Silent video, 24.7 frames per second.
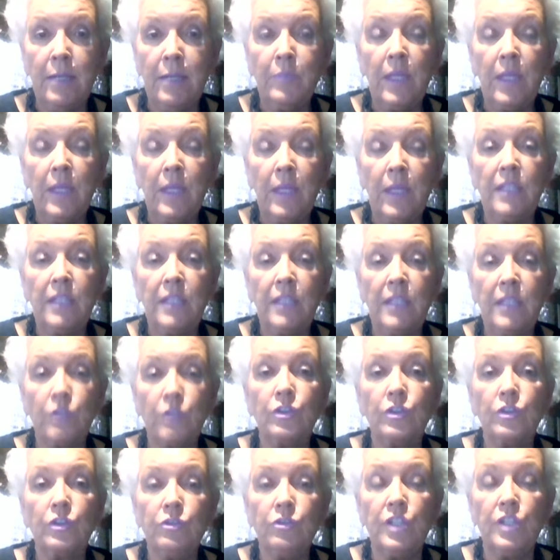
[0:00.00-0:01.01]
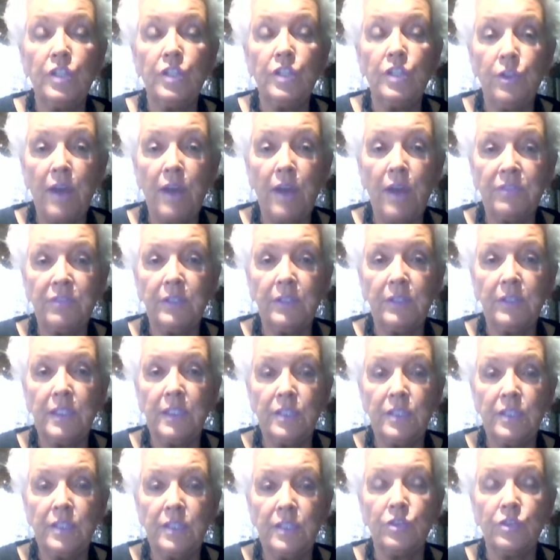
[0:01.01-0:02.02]
It is also geographically
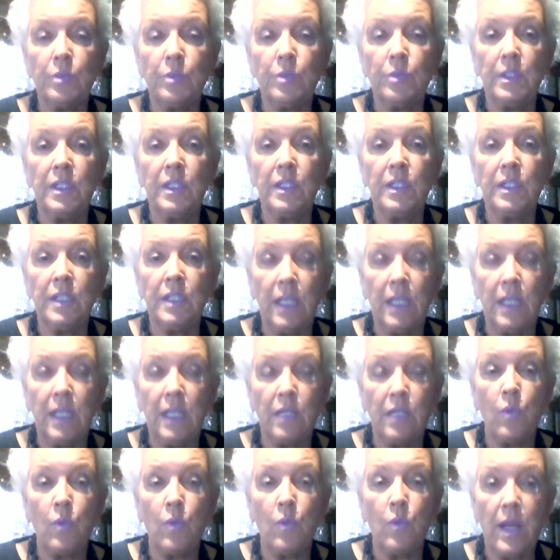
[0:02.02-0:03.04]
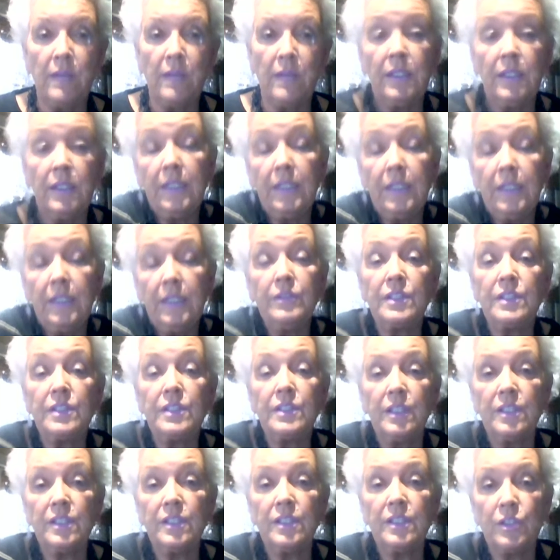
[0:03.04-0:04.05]
distributed in a way that leaves us in the
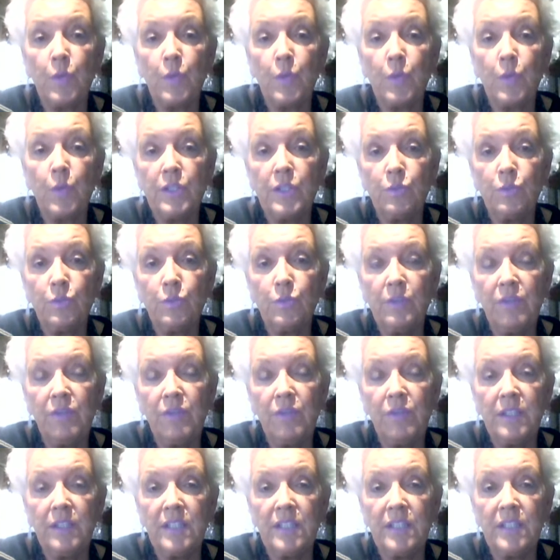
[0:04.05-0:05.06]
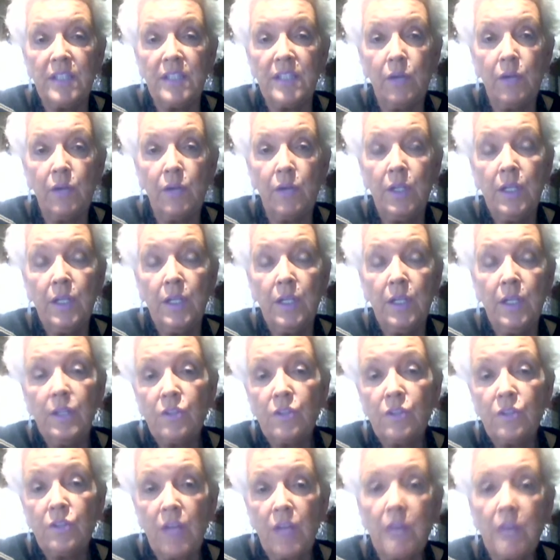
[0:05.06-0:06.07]
situation we face now. So
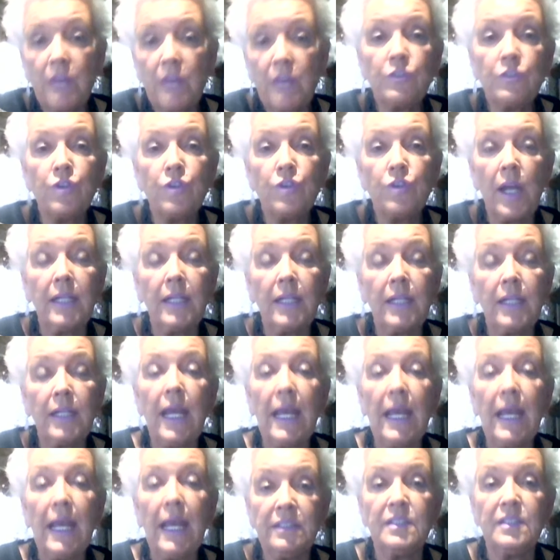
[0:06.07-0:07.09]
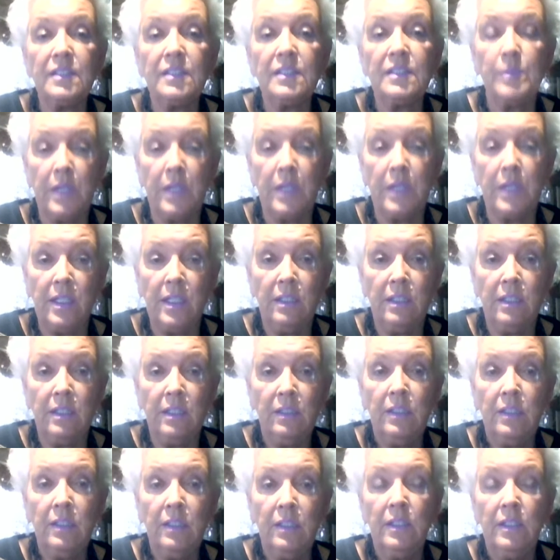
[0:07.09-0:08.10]
the other track has to be
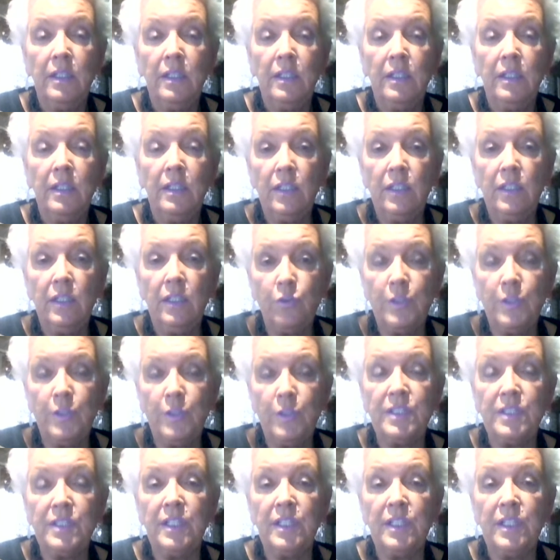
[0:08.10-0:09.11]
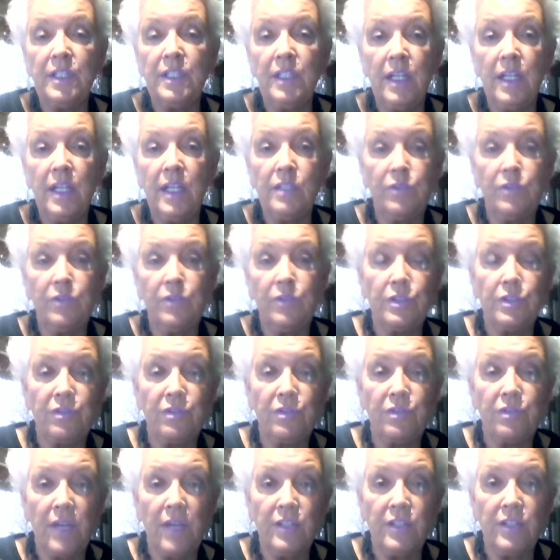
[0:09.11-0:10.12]
increasing and
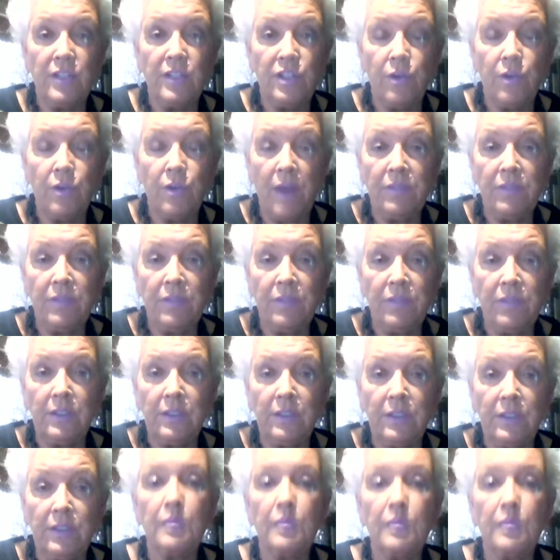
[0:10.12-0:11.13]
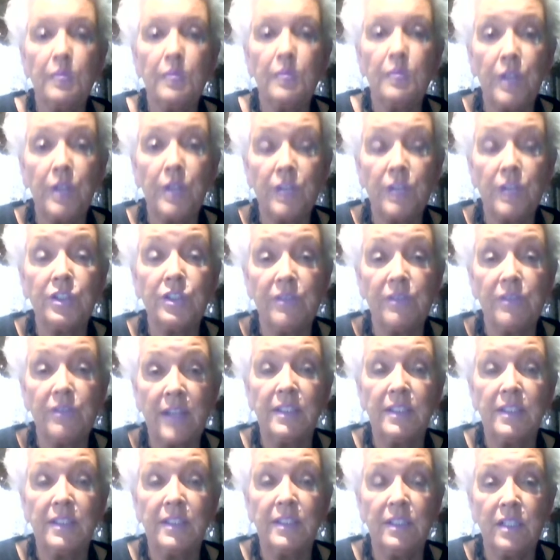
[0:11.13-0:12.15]
diversifying geographically the production of
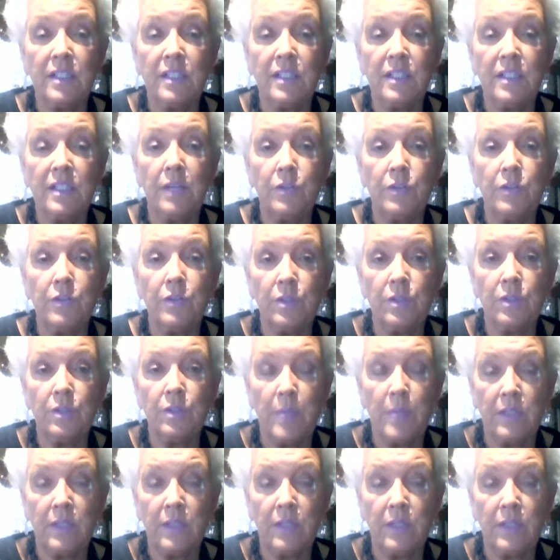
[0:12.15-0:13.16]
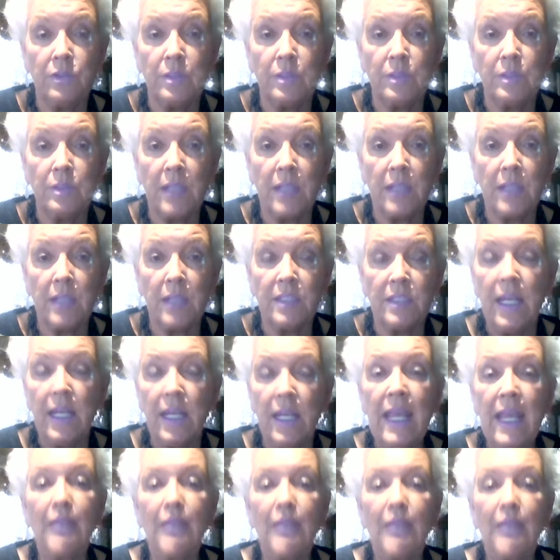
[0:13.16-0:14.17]
vaccines and other critical medical supplies.
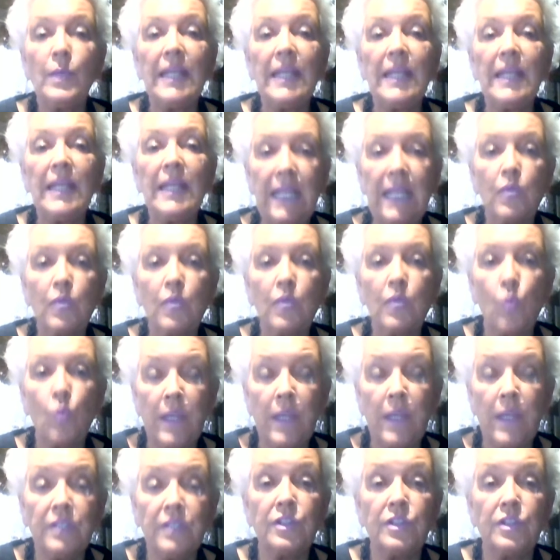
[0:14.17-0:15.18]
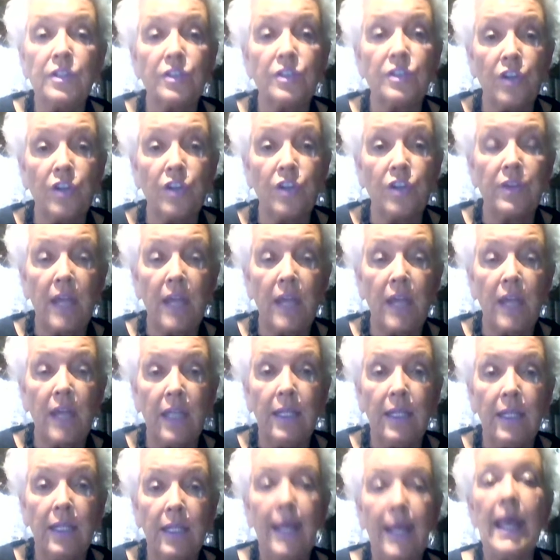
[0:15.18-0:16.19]
And we can't wait to start that
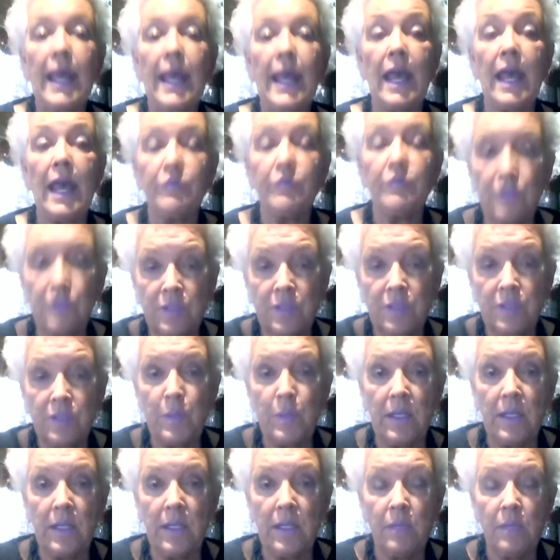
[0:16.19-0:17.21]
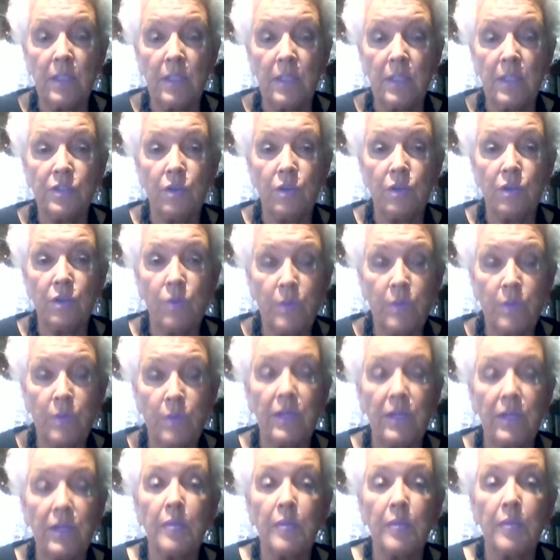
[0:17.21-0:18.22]
after this pandemic is over. We've got
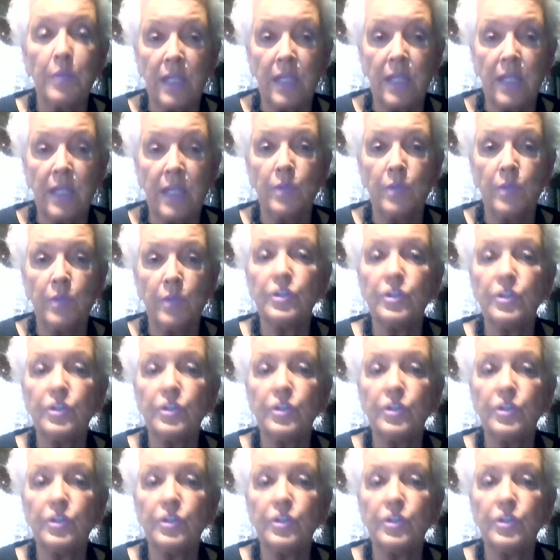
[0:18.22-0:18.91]
to put that in motion